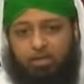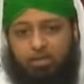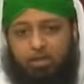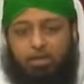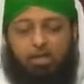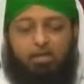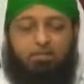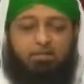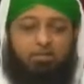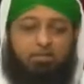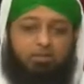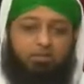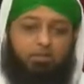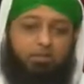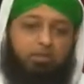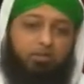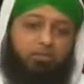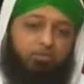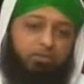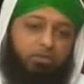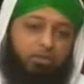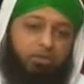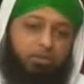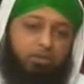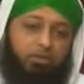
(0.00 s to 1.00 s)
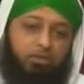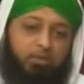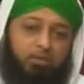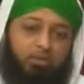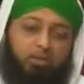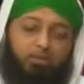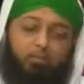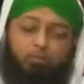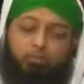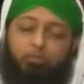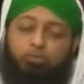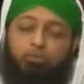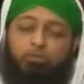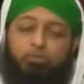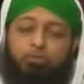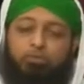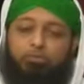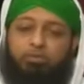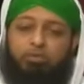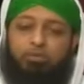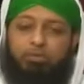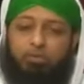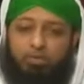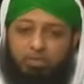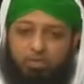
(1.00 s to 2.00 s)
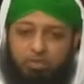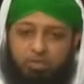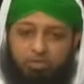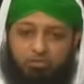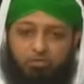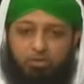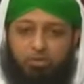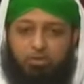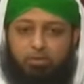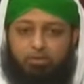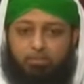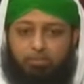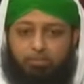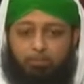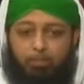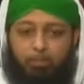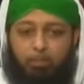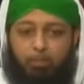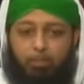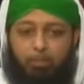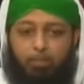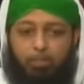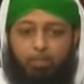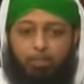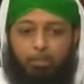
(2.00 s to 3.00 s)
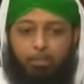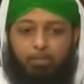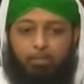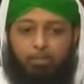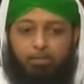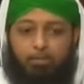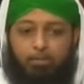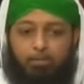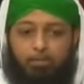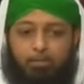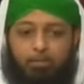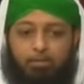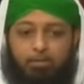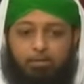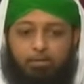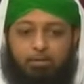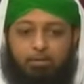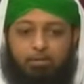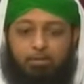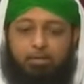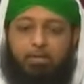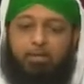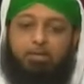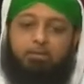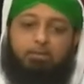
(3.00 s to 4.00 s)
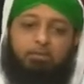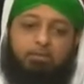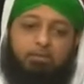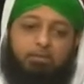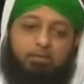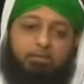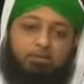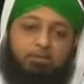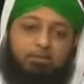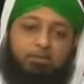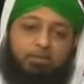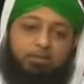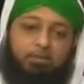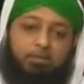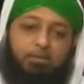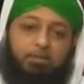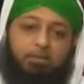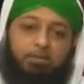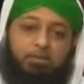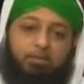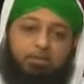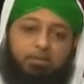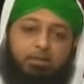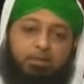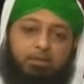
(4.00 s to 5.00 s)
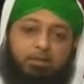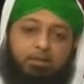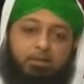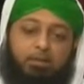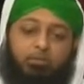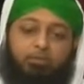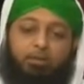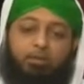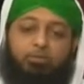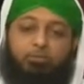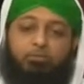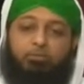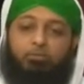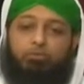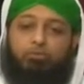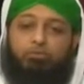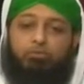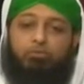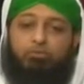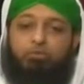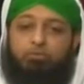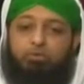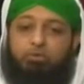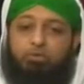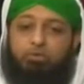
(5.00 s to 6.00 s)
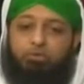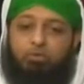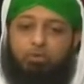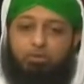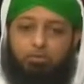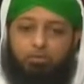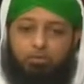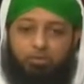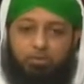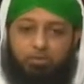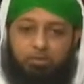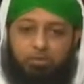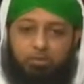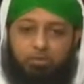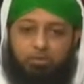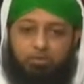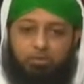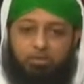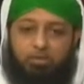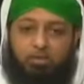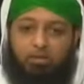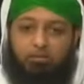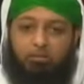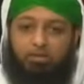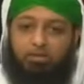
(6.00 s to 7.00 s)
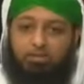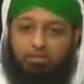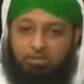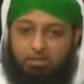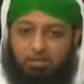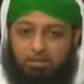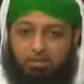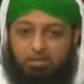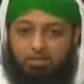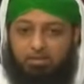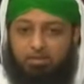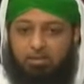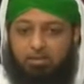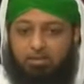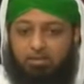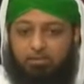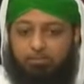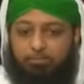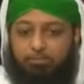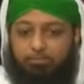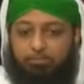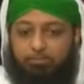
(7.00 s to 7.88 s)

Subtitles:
As is mentioned in a beautiful narration that the beloved Rasul sallallahu alaihi wasallam has stated,